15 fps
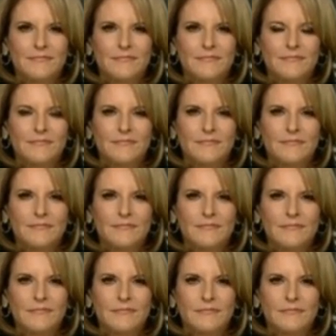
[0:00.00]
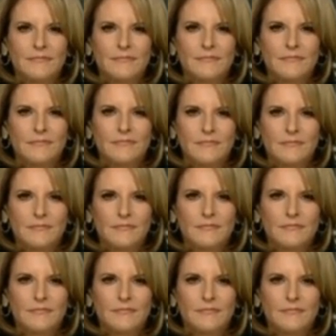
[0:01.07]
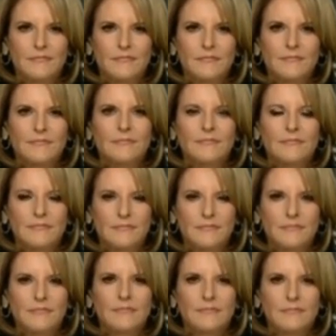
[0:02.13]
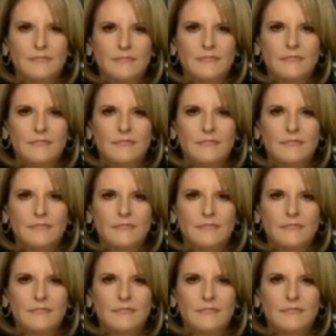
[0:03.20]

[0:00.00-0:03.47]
The person shown says nothing.